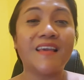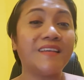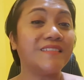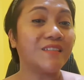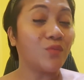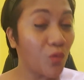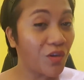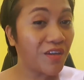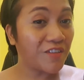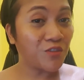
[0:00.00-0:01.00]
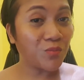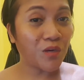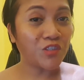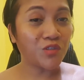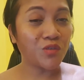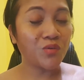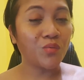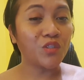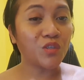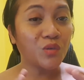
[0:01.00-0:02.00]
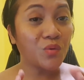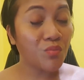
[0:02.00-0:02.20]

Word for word: and can work under pressure, which are